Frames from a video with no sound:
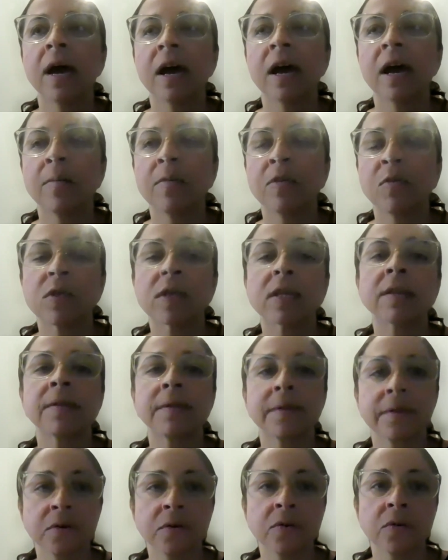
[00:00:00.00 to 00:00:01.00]
So it's
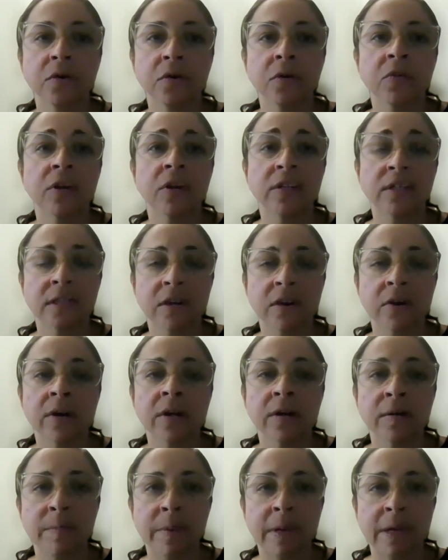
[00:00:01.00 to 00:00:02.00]
clinical
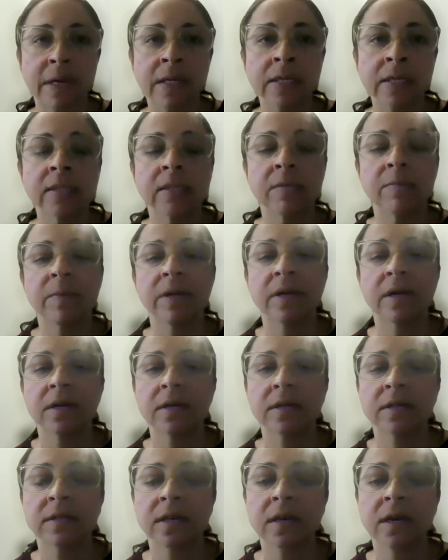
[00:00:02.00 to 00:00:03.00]
criteria based. And
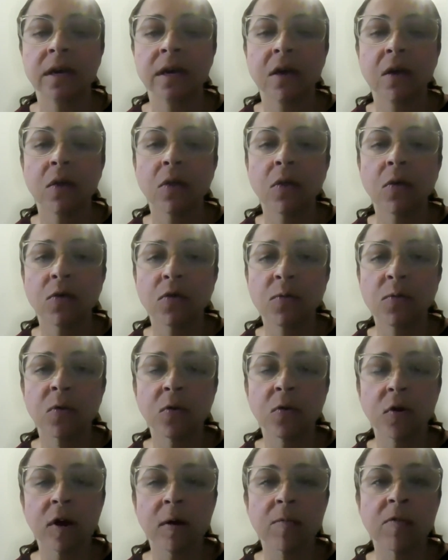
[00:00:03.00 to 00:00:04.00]
because those
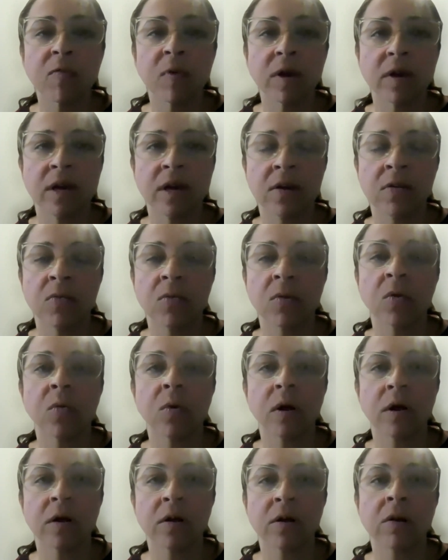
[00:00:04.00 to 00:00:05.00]
programs right now
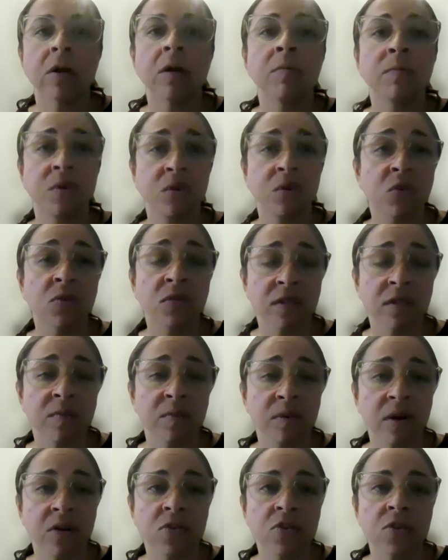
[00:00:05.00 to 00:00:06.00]
require
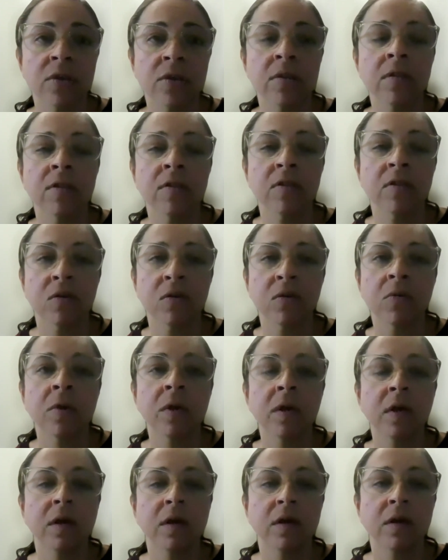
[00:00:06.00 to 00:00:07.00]
immunosuppression, so,
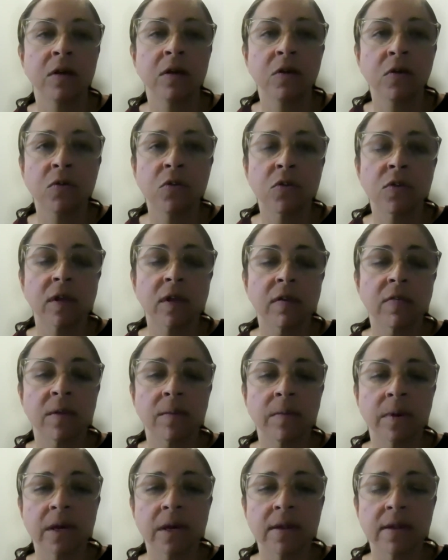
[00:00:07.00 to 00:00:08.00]
just like if
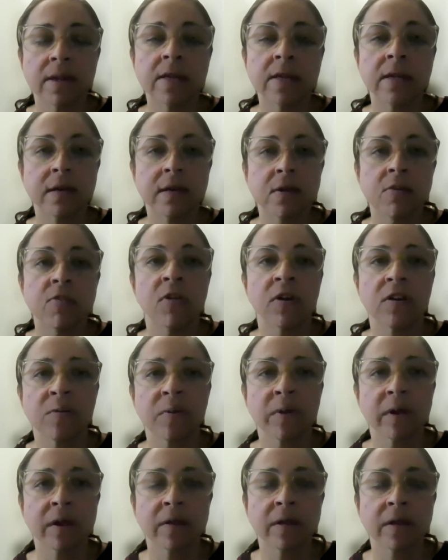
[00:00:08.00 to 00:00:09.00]
somebody has a kidney
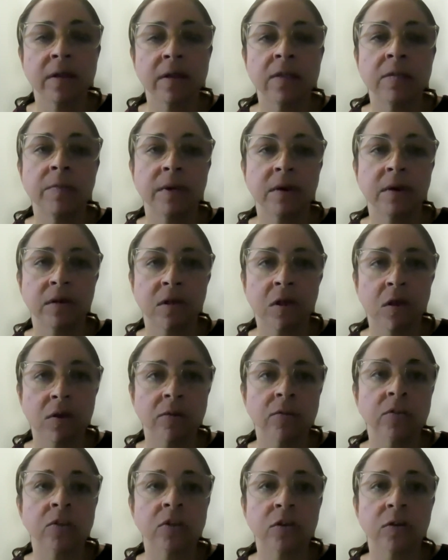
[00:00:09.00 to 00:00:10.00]
transplant, they need to be on
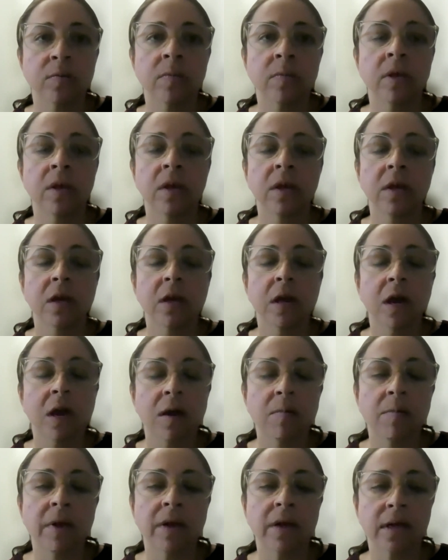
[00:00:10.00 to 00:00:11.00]
long-term
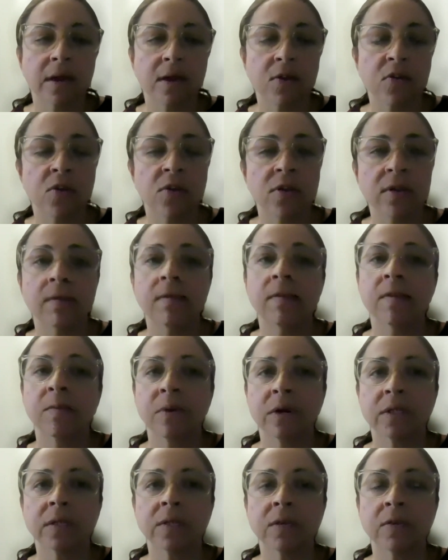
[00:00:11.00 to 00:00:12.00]
medications to
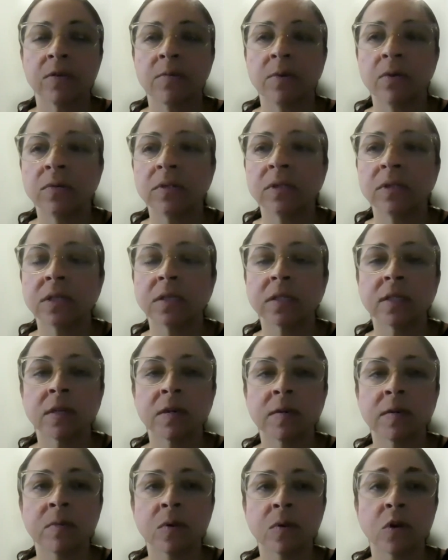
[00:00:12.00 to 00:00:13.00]
suppress their immune
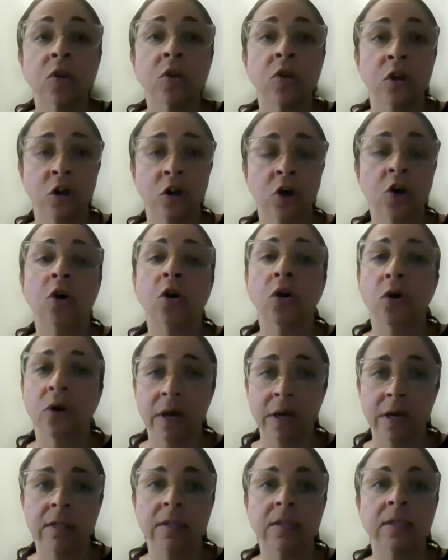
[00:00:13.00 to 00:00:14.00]
system. The
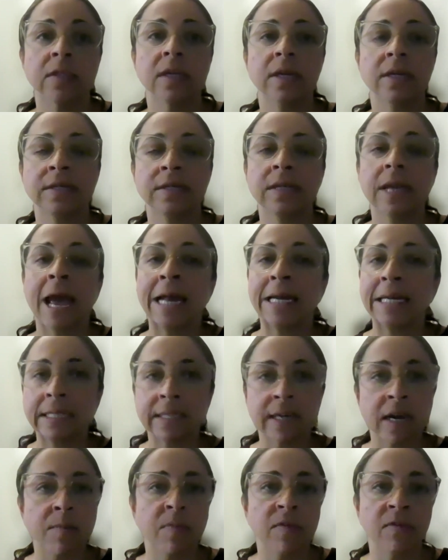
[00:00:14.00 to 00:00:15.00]
current any
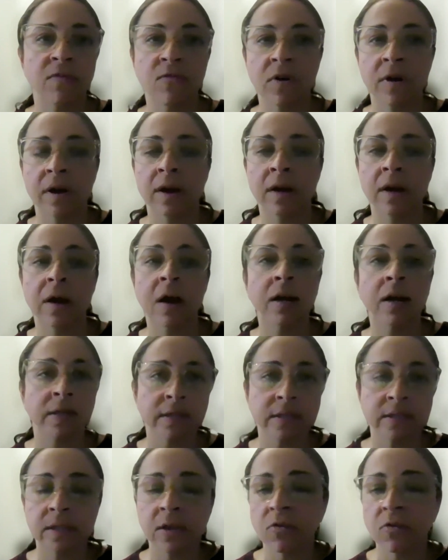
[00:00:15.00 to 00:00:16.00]
type of
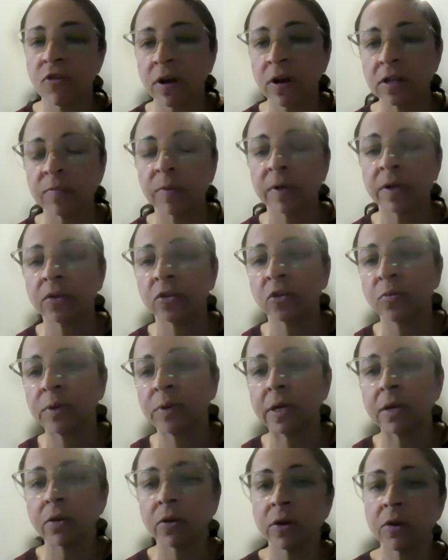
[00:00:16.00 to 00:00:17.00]
islet cell transplant or
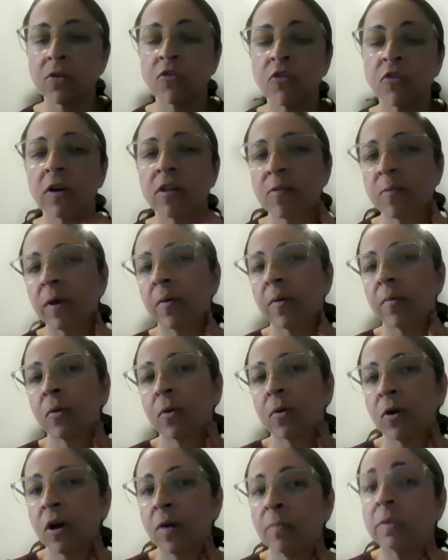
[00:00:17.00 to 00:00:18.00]
pancreas transplant
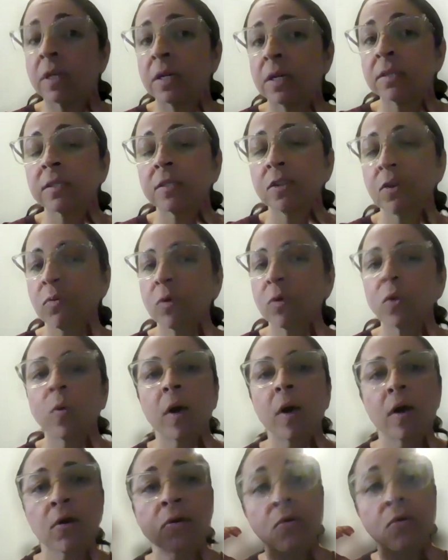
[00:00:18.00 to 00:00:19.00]
program does still
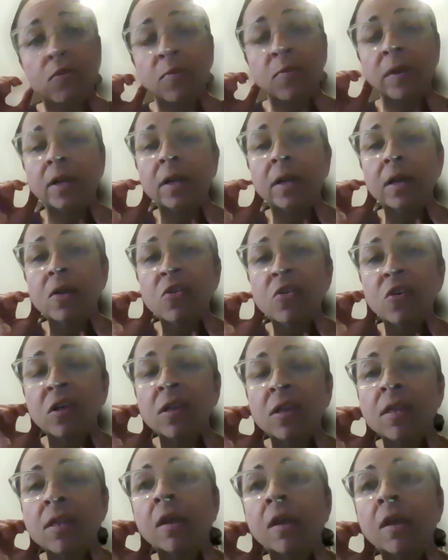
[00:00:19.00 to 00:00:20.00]
require those
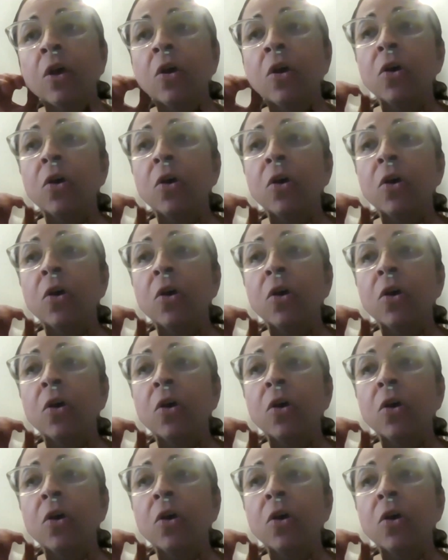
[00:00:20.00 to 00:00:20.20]
medications.